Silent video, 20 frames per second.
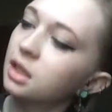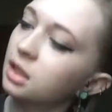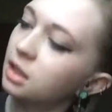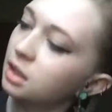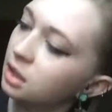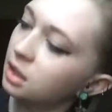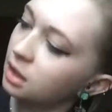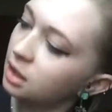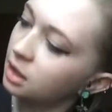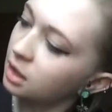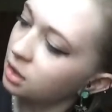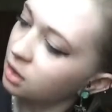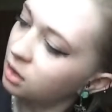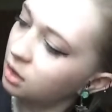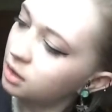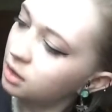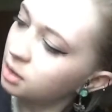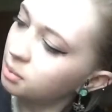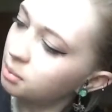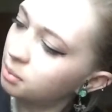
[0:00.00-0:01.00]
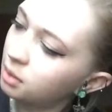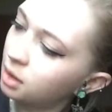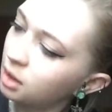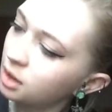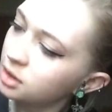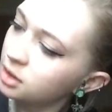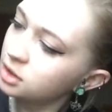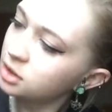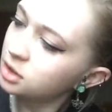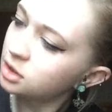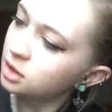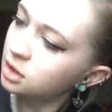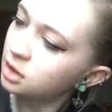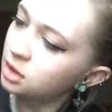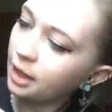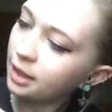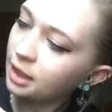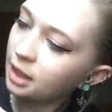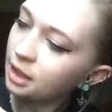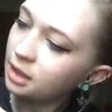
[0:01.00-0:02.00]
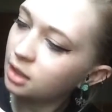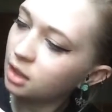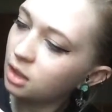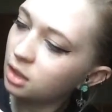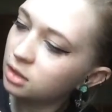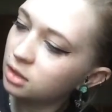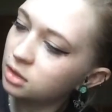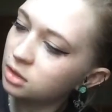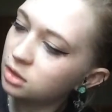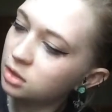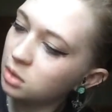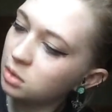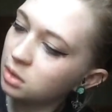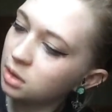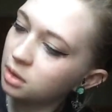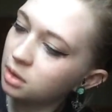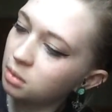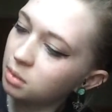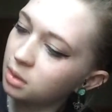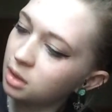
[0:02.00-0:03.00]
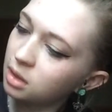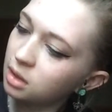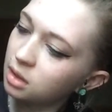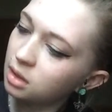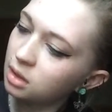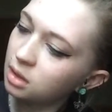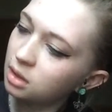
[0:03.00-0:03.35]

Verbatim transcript: Did it get on the brush? I can't tell, it's so liquidy.